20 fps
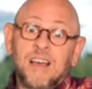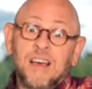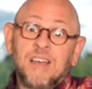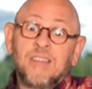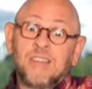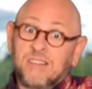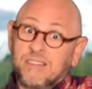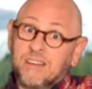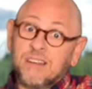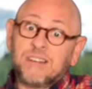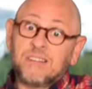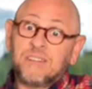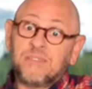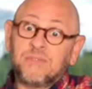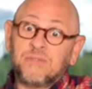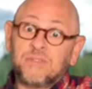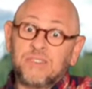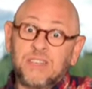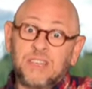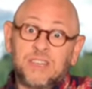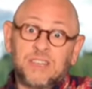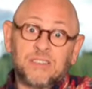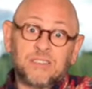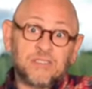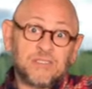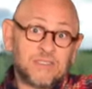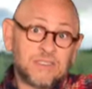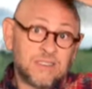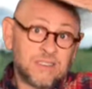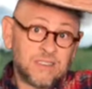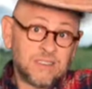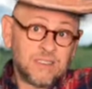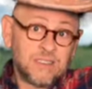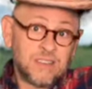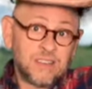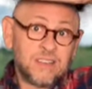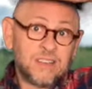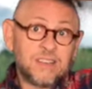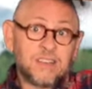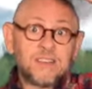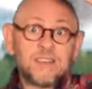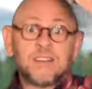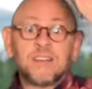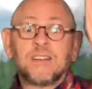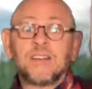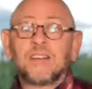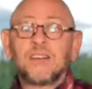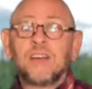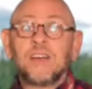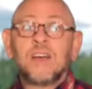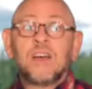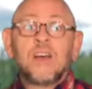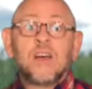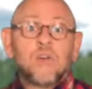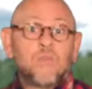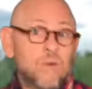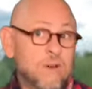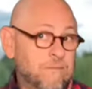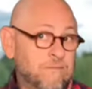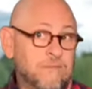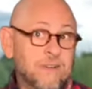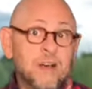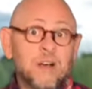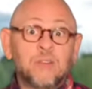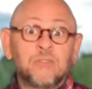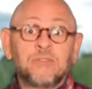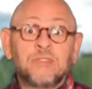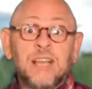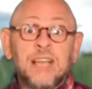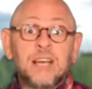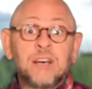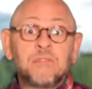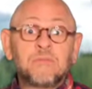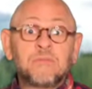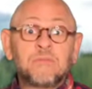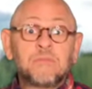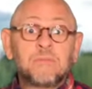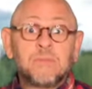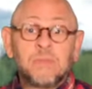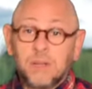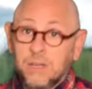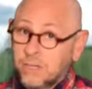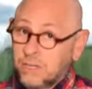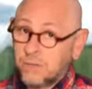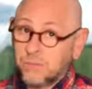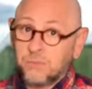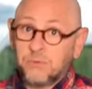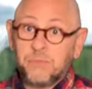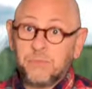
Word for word: The good news is what falls down comes